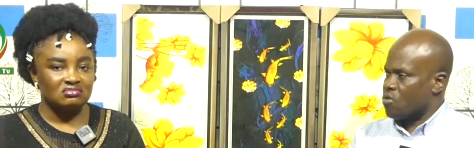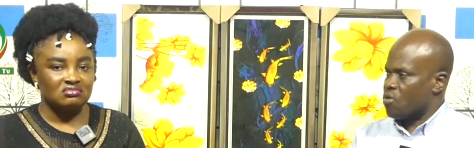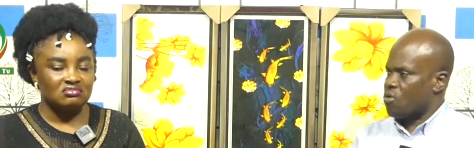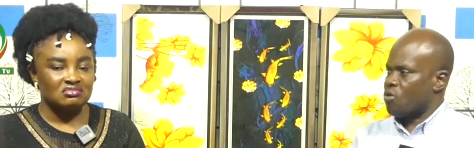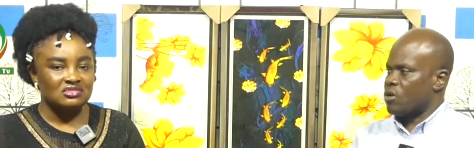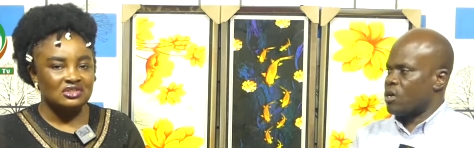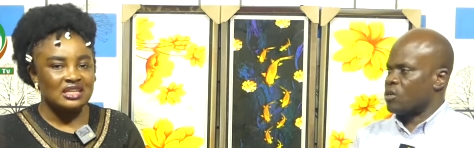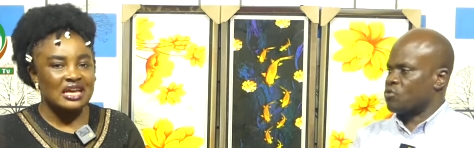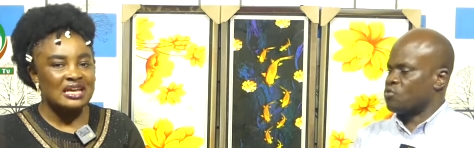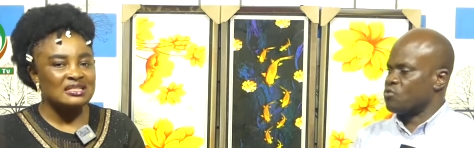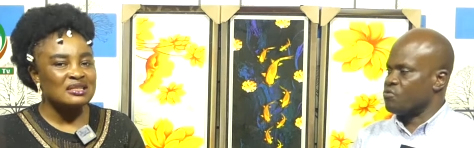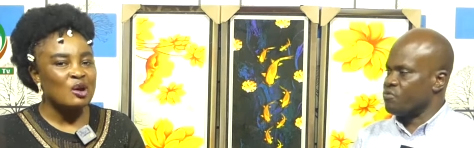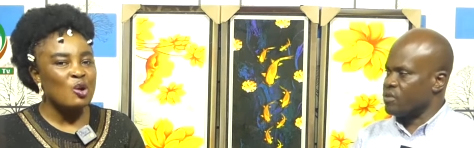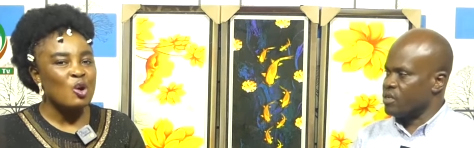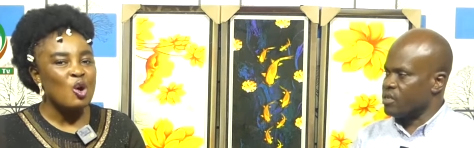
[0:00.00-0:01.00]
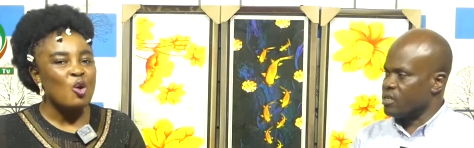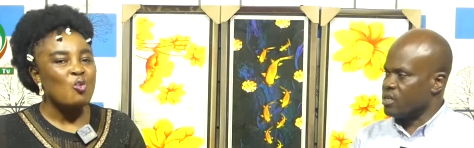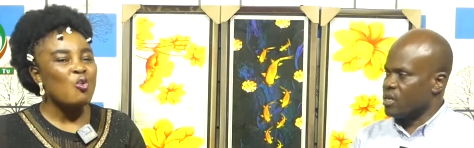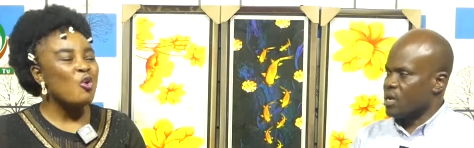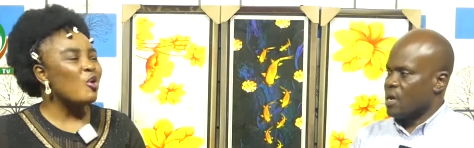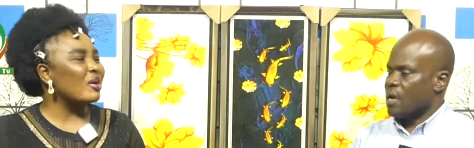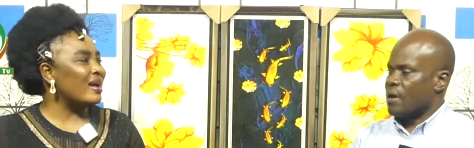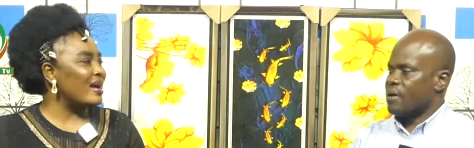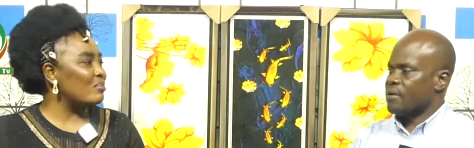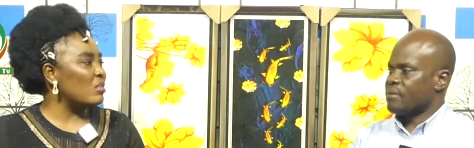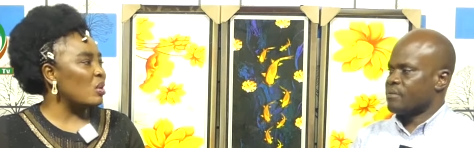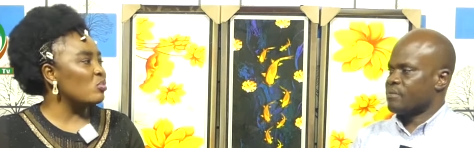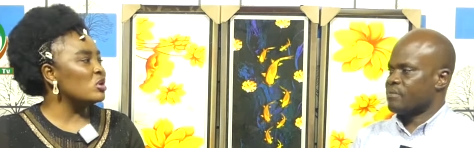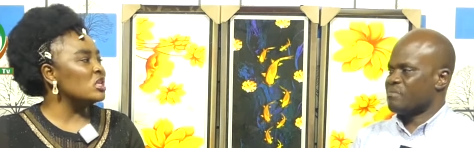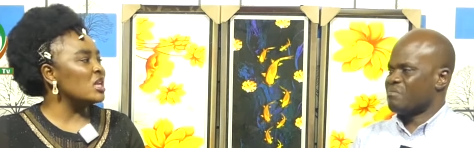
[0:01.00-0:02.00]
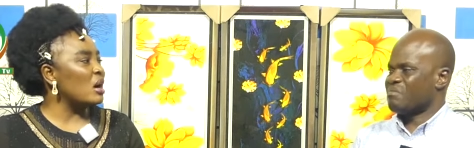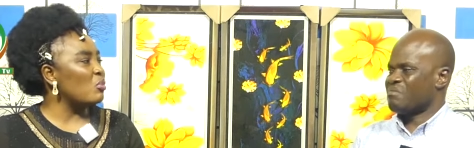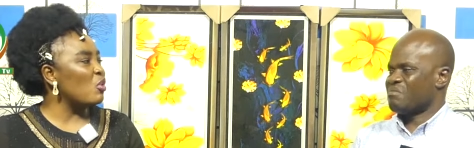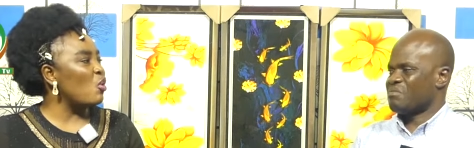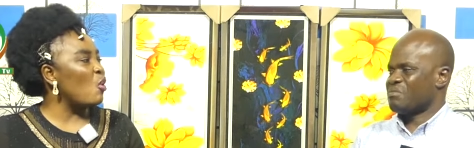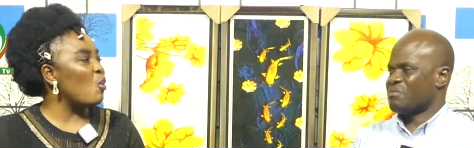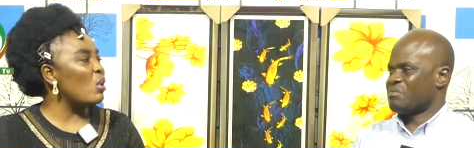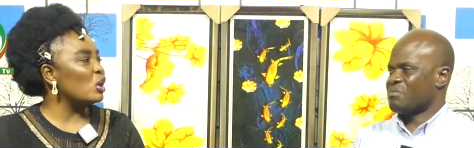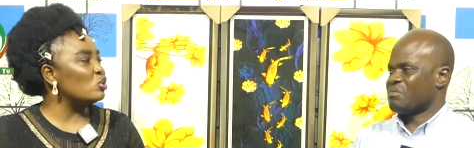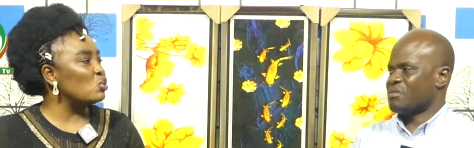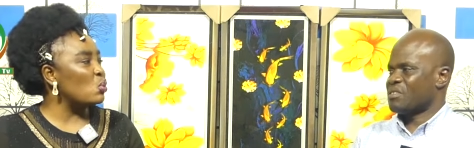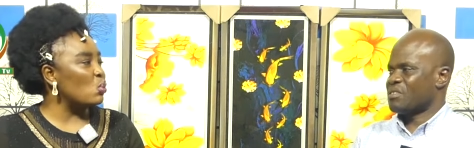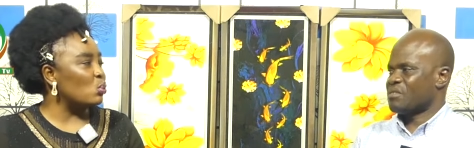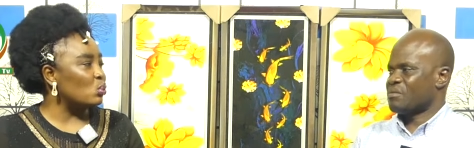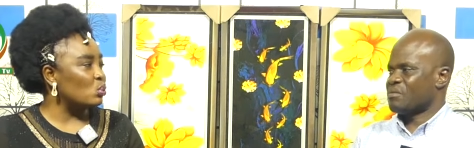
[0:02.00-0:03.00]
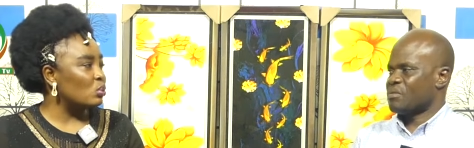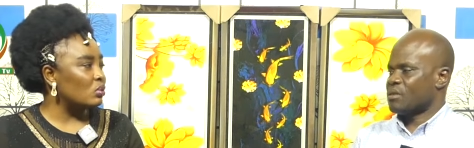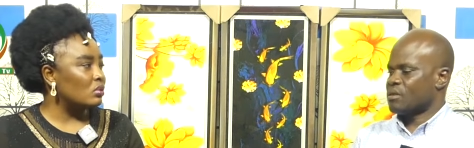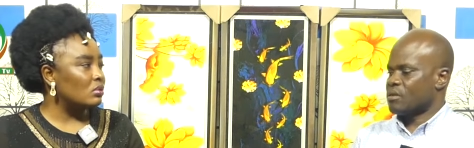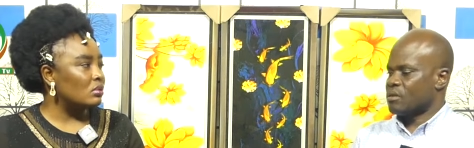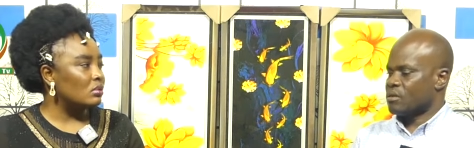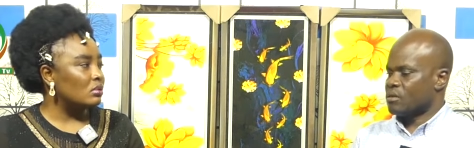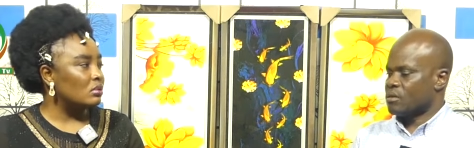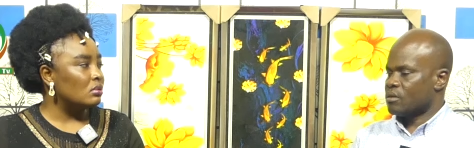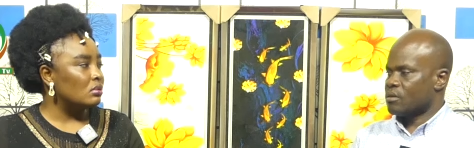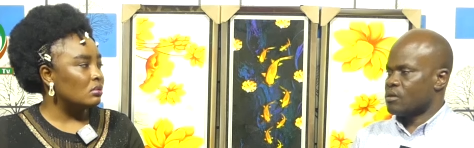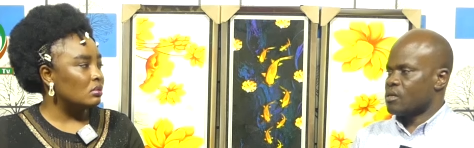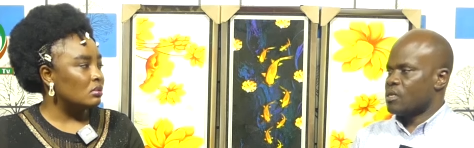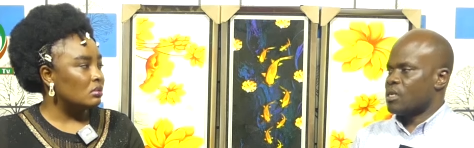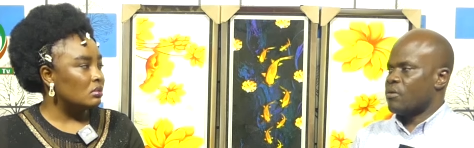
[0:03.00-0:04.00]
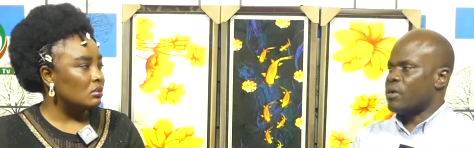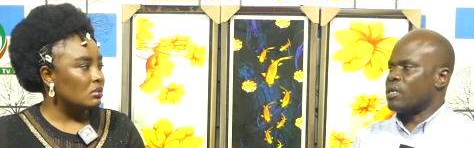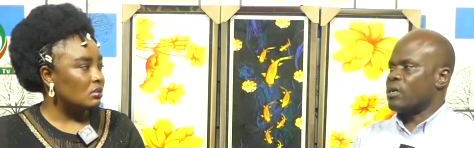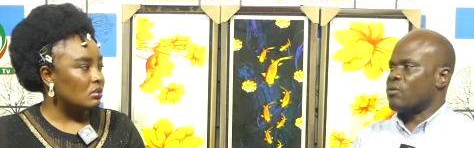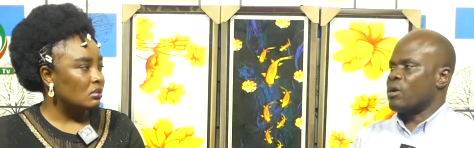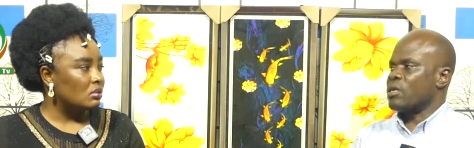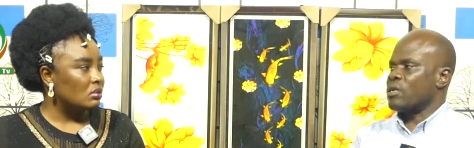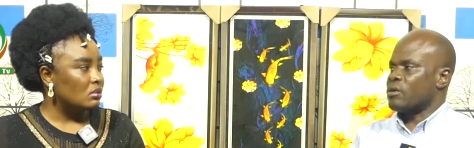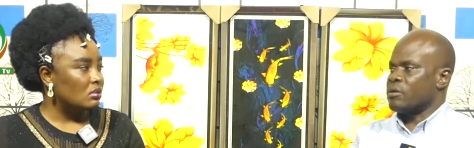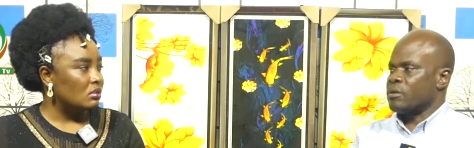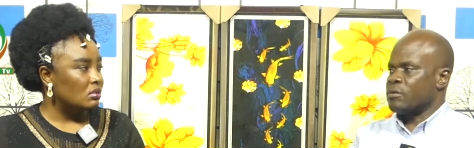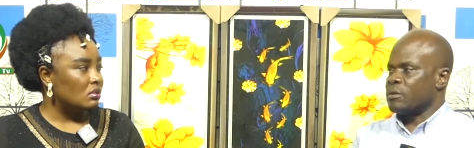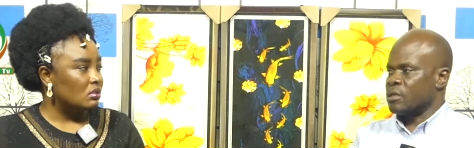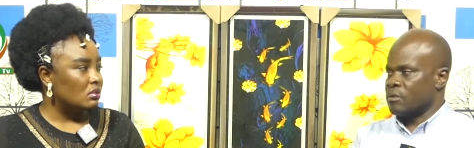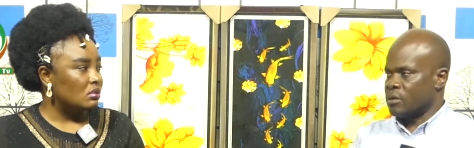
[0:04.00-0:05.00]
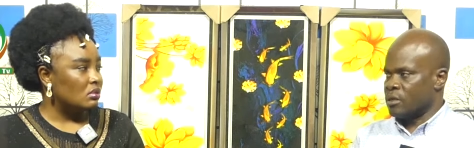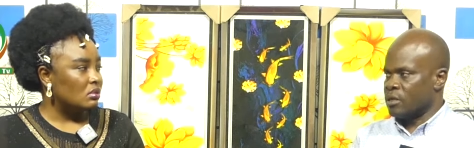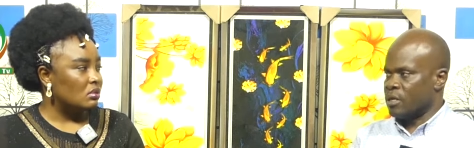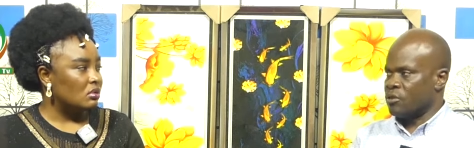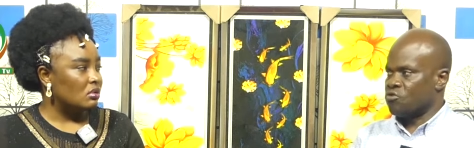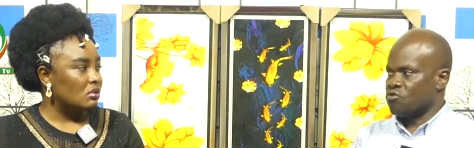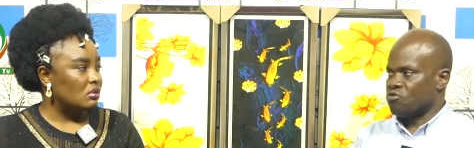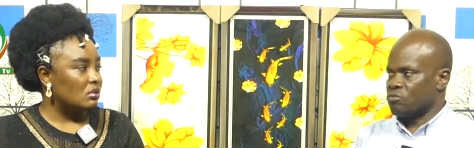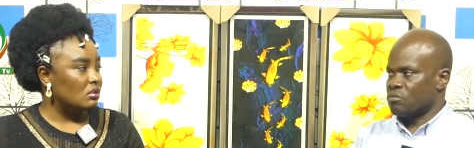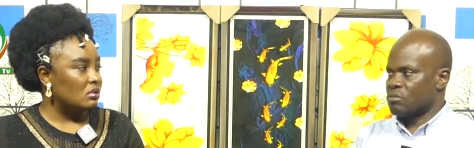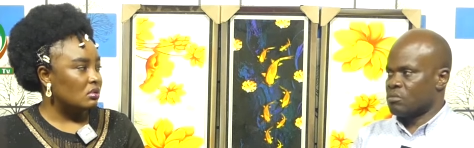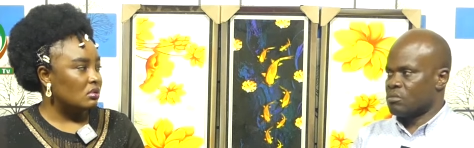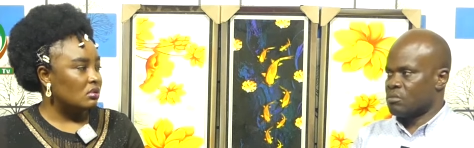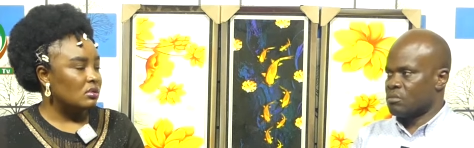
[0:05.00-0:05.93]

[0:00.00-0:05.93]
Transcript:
Speaker 1: call, a
Speaker 2: swing, or come a moon in a mokoma do.
Speaker 1: Now, Hannah, you